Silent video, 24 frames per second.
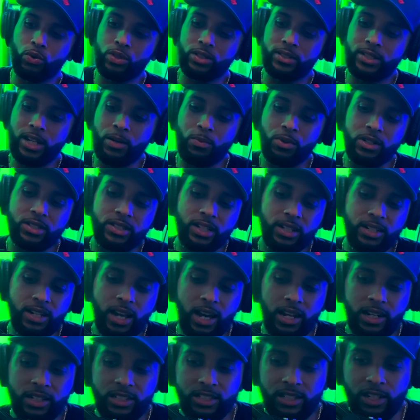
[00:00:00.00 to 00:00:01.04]
Zebra
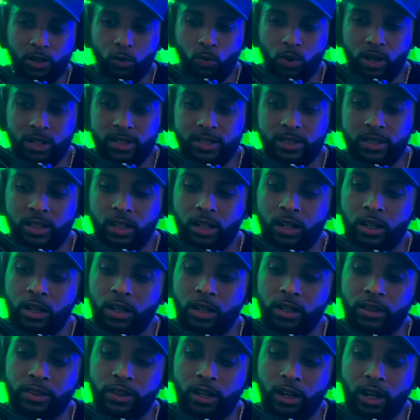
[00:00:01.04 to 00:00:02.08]
Technology was
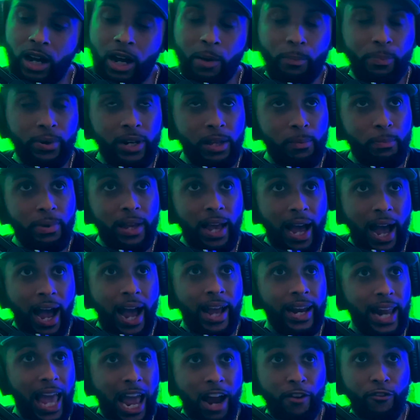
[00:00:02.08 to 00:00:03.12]
the company
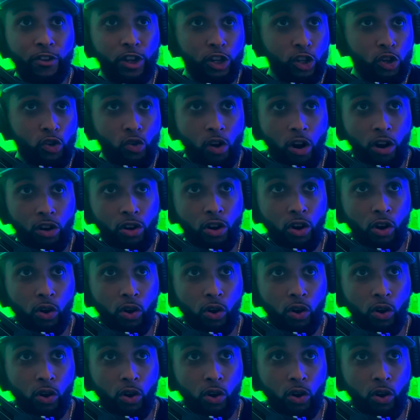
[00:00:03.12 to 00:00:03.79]
behind every QR code?